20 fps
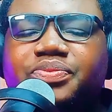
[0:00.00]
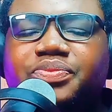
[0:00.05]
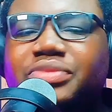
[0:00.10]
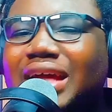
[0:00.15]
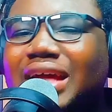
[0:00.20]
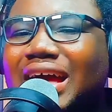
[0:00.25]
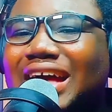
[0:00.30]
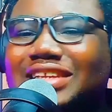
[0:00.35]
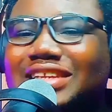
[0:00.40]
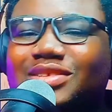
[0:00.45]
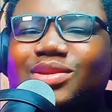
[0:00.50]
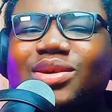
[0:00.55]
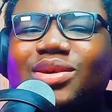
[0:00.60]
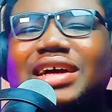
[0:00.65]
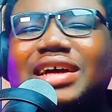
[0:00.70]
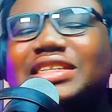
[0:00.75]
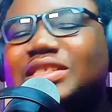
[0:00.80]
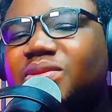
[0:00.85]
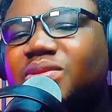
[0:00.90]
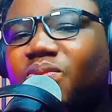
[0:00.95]
as low
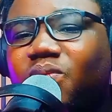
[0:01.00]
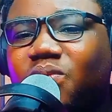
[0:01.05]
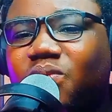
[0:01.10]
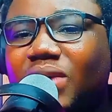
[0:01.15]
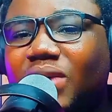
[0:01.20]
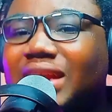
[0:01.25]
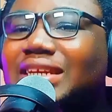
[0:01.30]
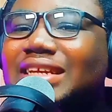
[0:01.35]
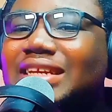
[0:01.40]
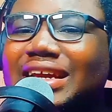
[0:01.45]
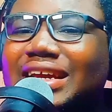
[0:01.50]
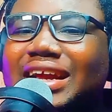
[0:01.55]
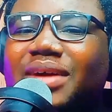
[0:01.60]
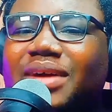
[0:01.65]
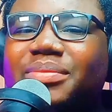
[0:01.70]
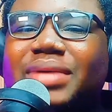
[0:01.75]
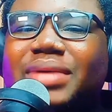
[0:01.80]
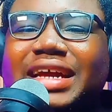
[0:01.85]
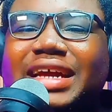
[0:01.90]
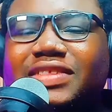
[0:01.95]
as 1 gigabyte